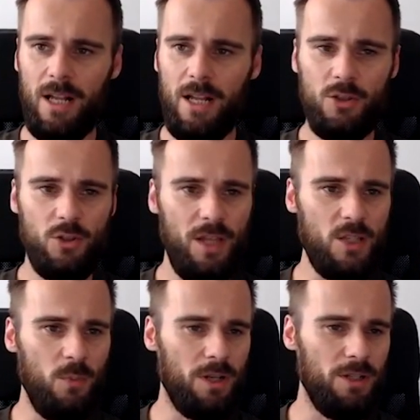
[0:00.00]
So
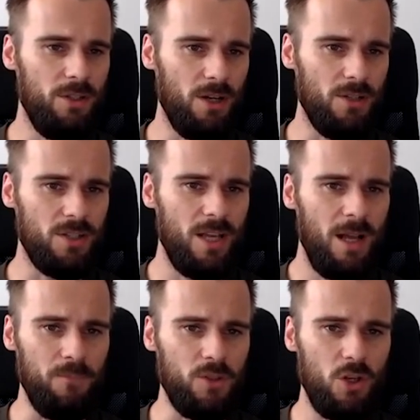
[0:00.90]
that's what it does.
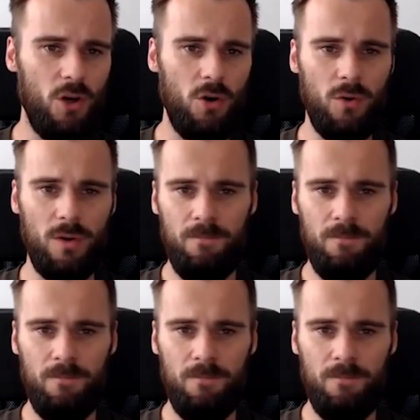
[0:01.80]
So